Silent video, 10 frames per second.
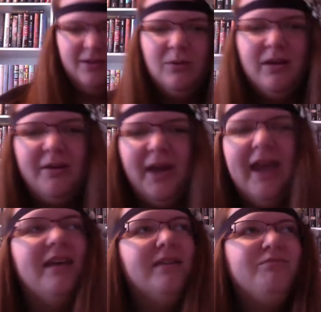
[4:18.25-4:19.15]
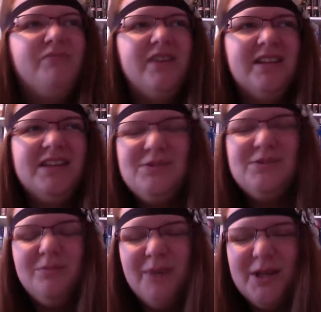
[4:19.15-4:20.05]
Well, okay, it's
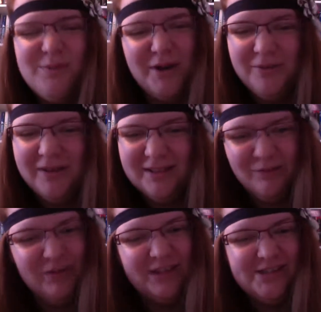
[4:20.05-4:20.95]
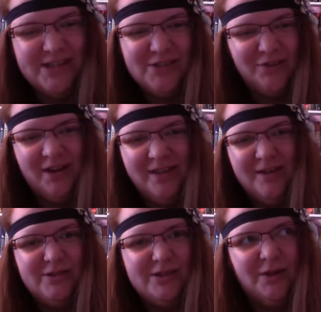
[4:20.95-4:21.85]
much better written than 50 Shades of Grey
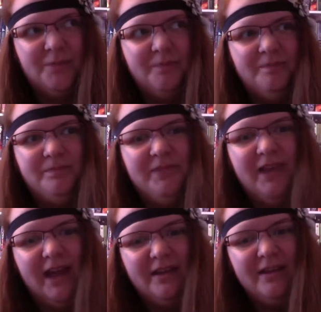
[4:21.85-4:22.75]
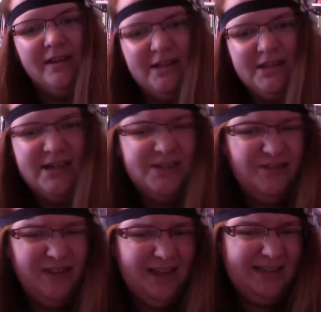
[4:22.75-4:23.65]
though, so yeah. Tears of
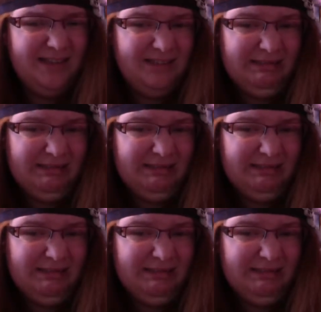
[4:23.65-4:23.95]
Tess,